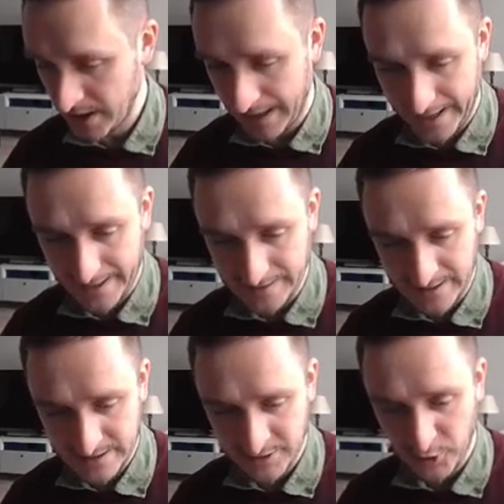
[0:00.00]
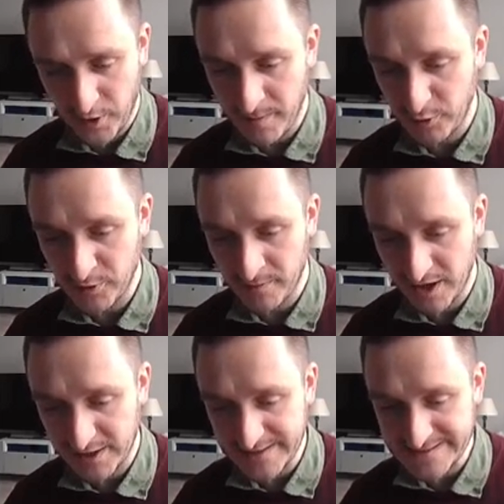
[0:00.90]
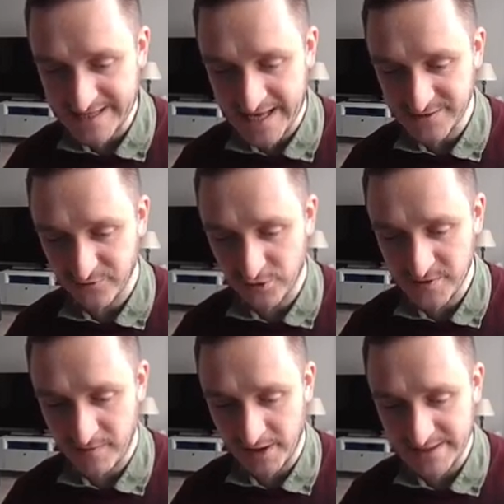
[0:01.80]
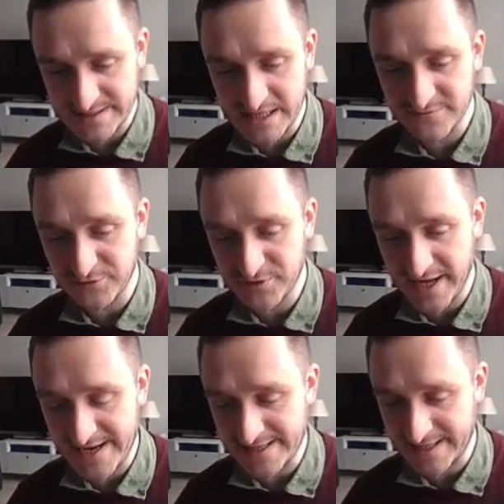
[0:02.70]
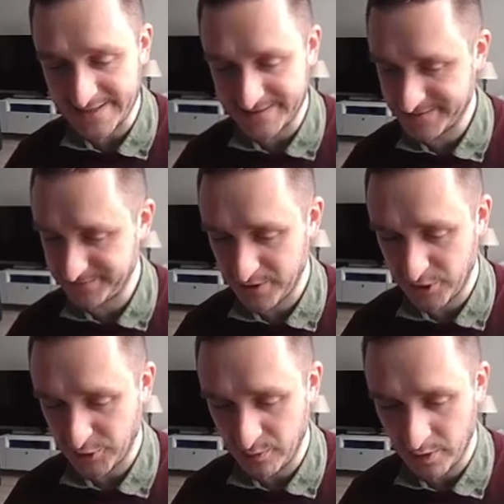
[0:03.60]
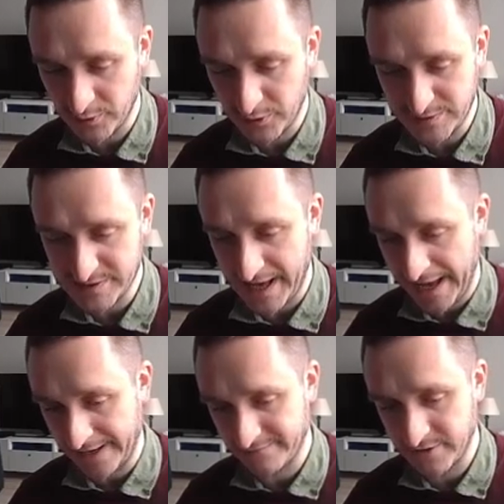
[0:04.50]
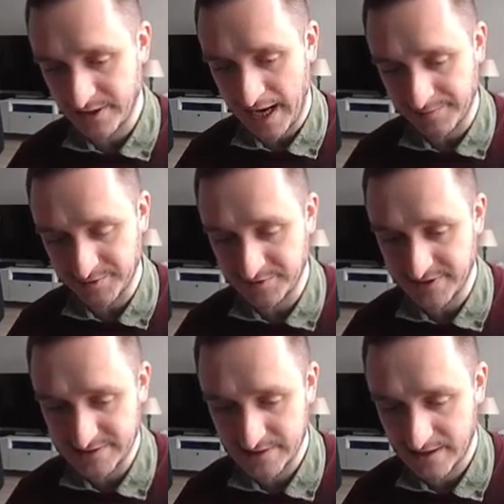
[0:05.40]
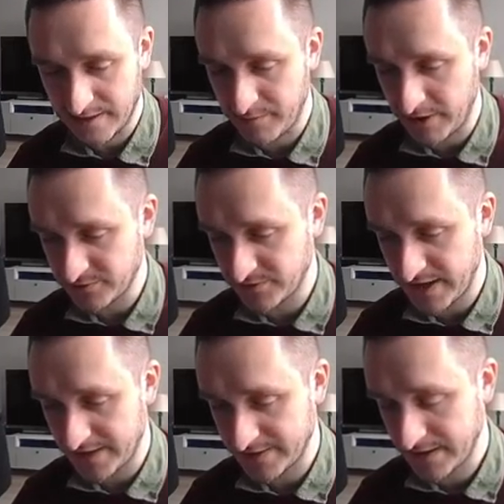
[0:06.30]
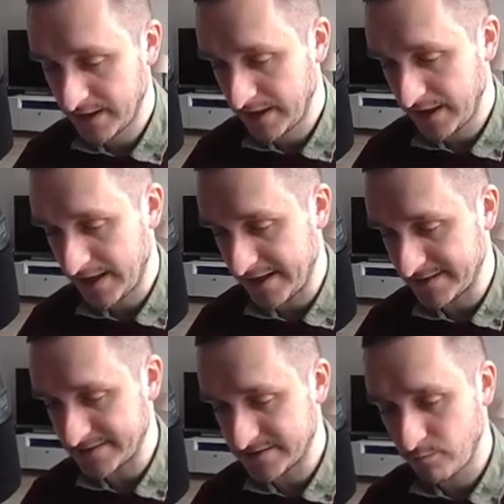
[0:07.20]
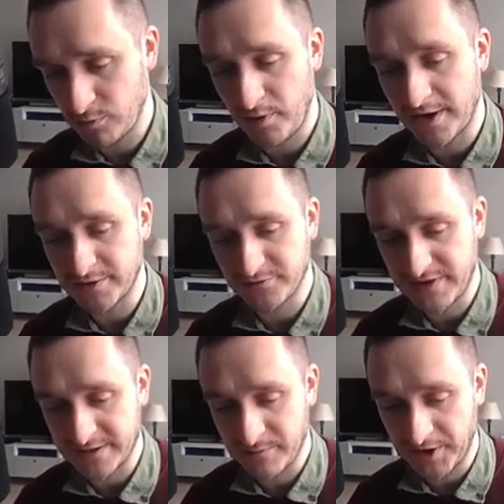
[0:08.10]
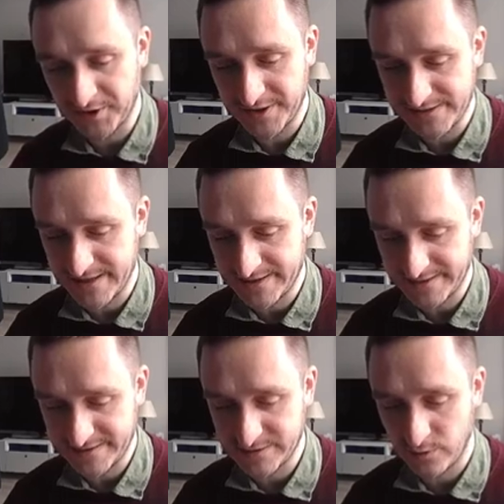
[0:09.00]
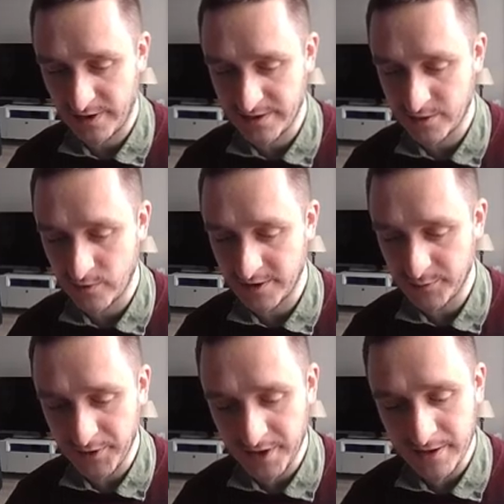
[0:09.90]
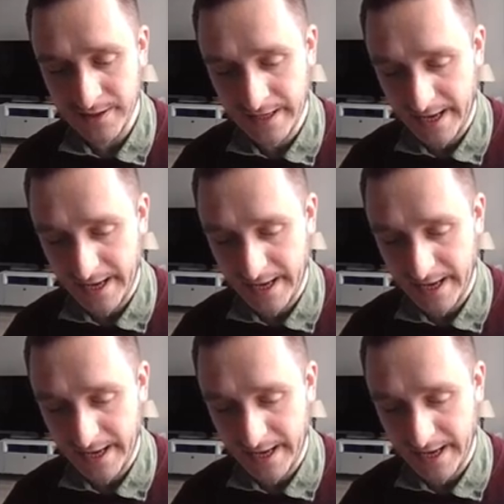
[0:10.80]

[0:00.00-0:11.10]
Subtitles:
Then they talk about the market size. Of course, the market size for data is humongous, and if you can capture just a bunch of that, a small part of that market, then it's already quite big